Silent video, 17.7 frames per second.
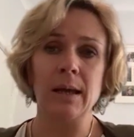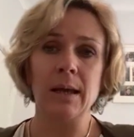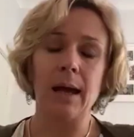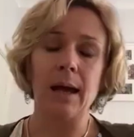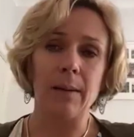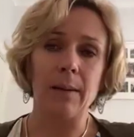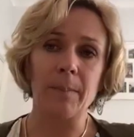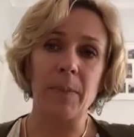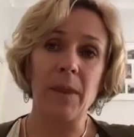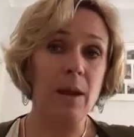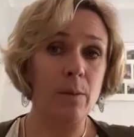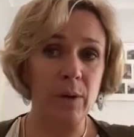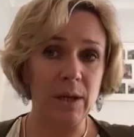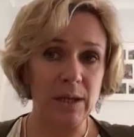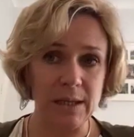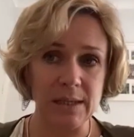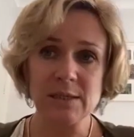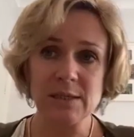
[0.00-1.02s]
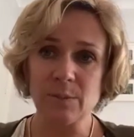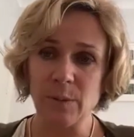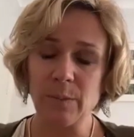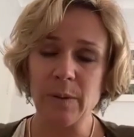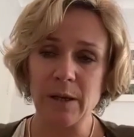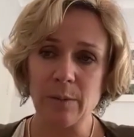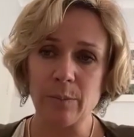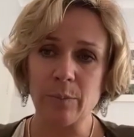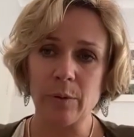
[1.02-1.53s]
and we need to be
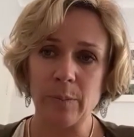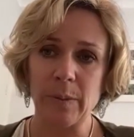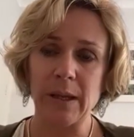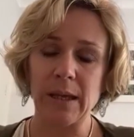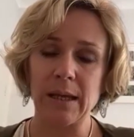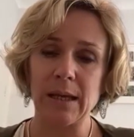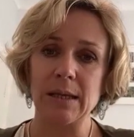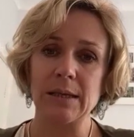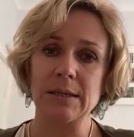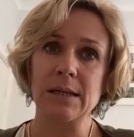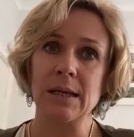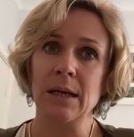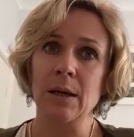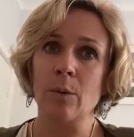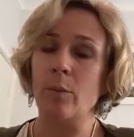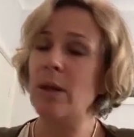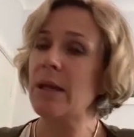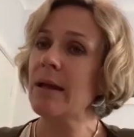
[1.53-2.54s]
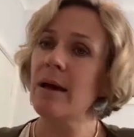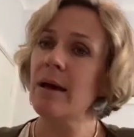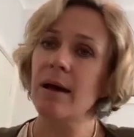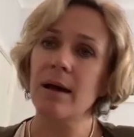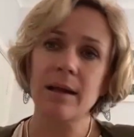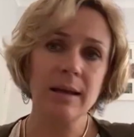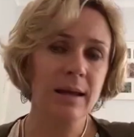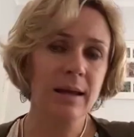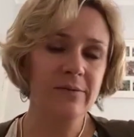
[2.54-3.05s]
better prepared. We
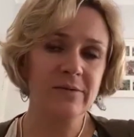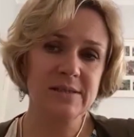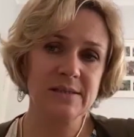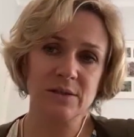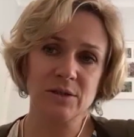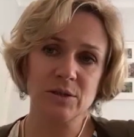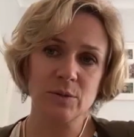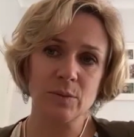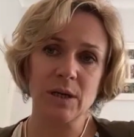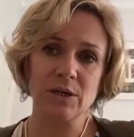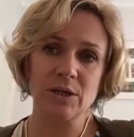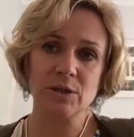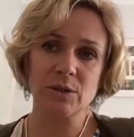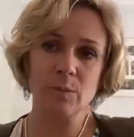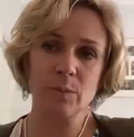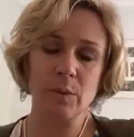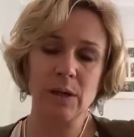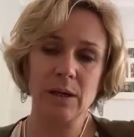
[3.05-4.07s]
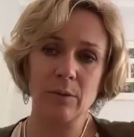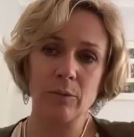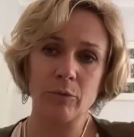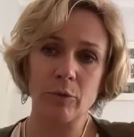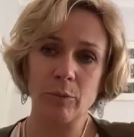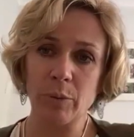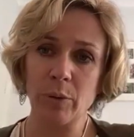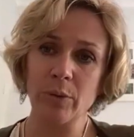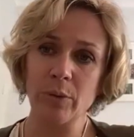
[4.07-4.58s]
can't have a situation where
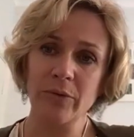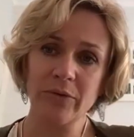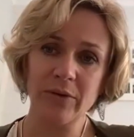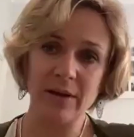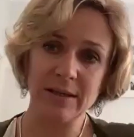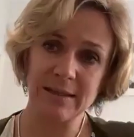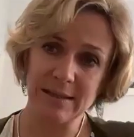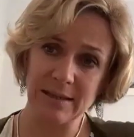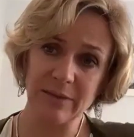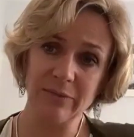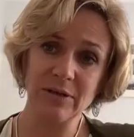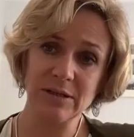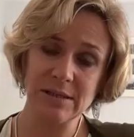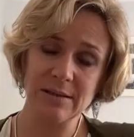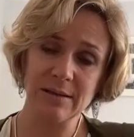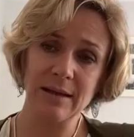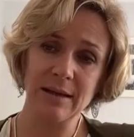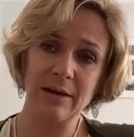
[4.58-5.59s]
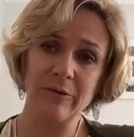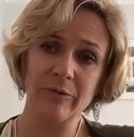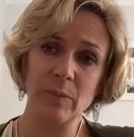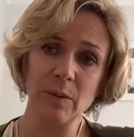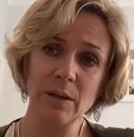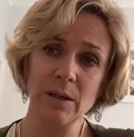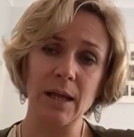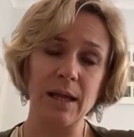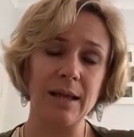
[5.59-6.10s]
reports are given to the
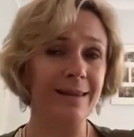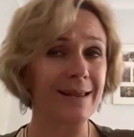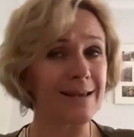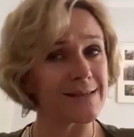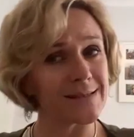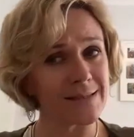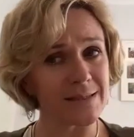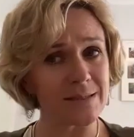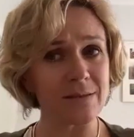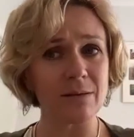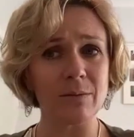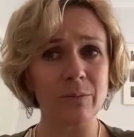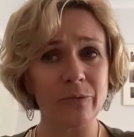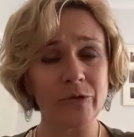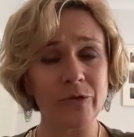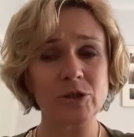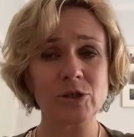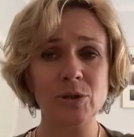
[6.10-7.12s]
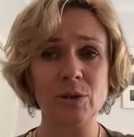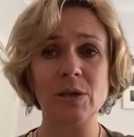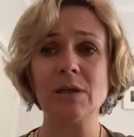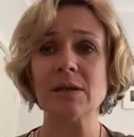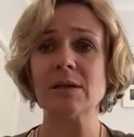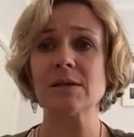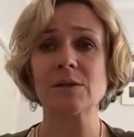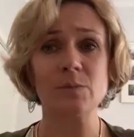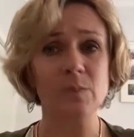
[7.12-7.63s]
government and they sit on them for 2
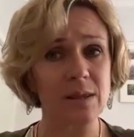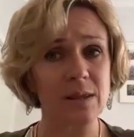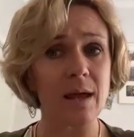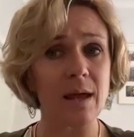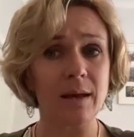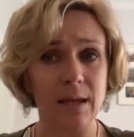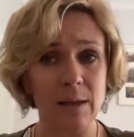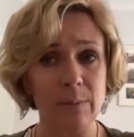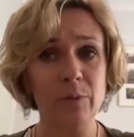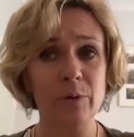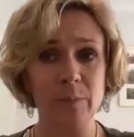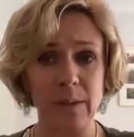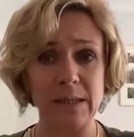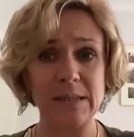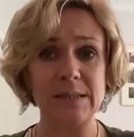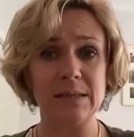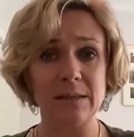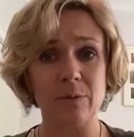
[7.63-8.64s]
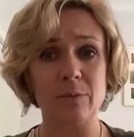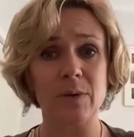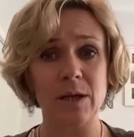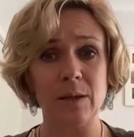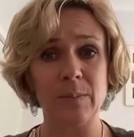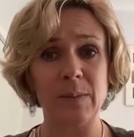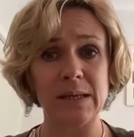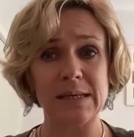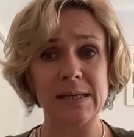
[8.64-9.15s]
years without implementing the
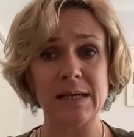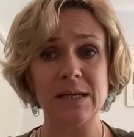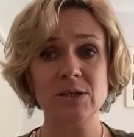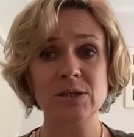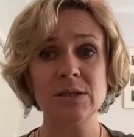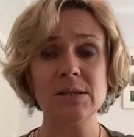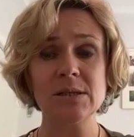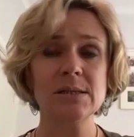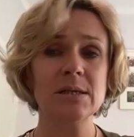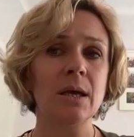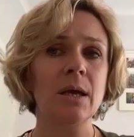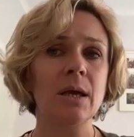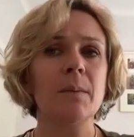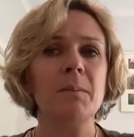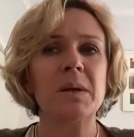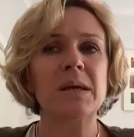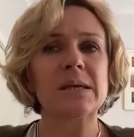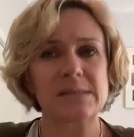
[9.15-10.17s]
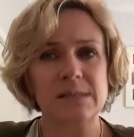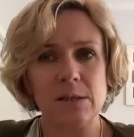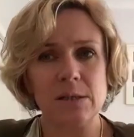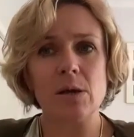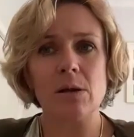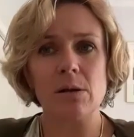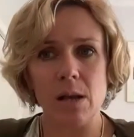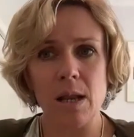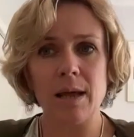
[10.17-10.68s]
recommendations because they
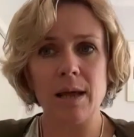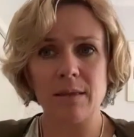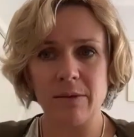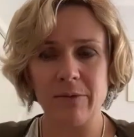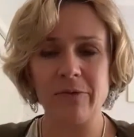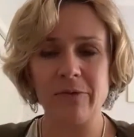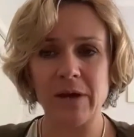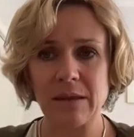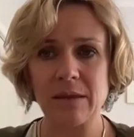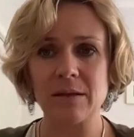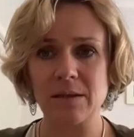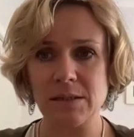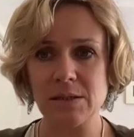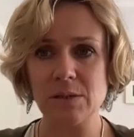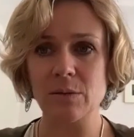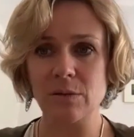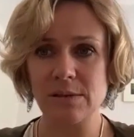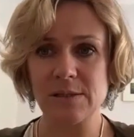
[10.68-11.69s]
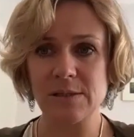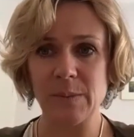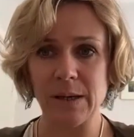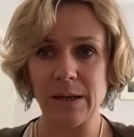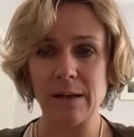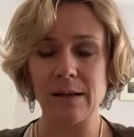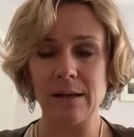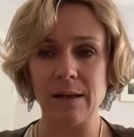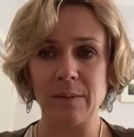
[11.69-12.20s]
don't like the fact that it talks
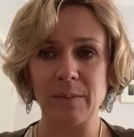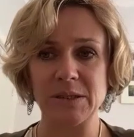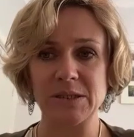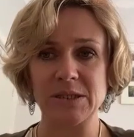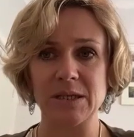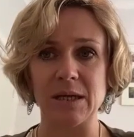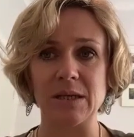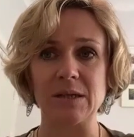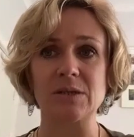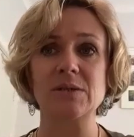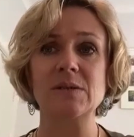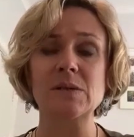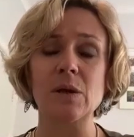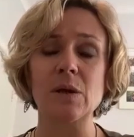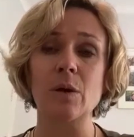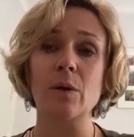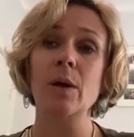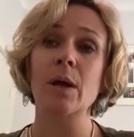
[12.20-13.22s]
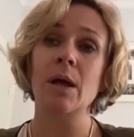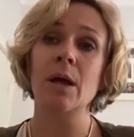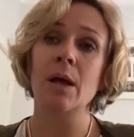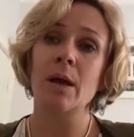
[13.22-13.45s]
about climate change. So